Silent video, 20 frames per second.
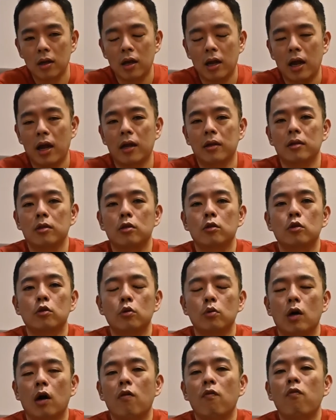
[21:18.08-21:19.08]
and
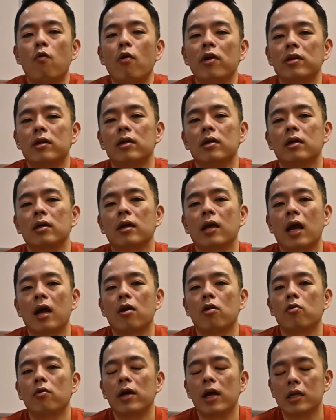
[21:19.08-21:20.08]
to avoid the
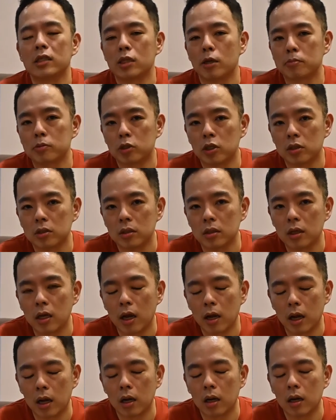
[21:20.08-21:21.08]
calorie
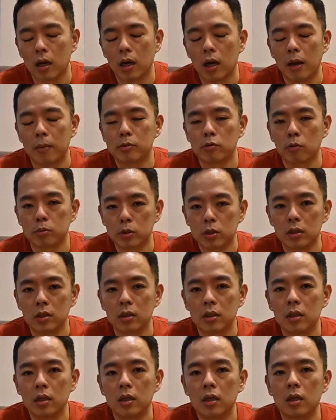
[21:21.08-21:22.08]
absorption.
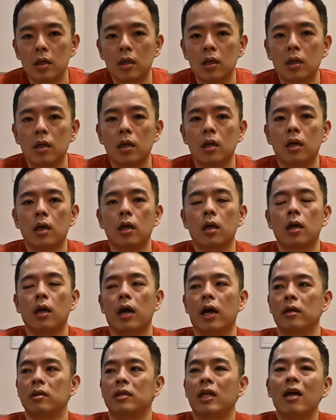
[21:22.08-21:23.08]

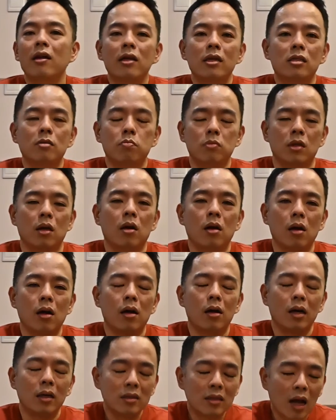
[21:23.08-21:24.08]
And that is
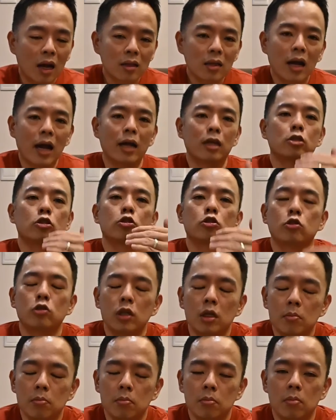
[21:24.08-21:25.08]
another
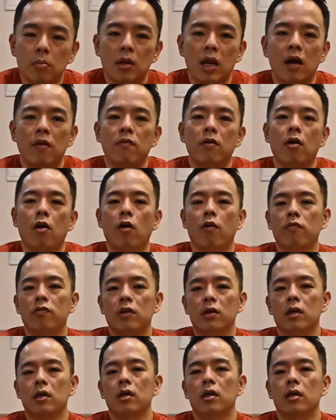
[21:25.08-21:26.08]
extreme level of
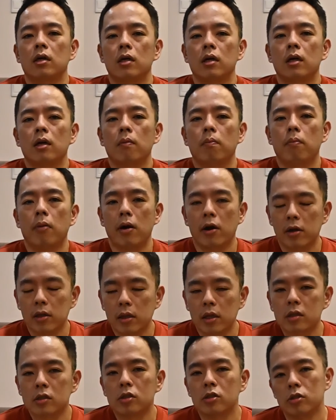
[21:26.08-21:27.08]
the
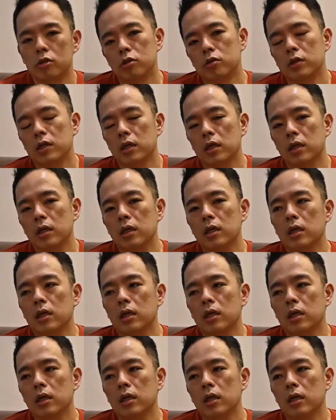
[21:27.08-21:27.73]
bariatric surgery.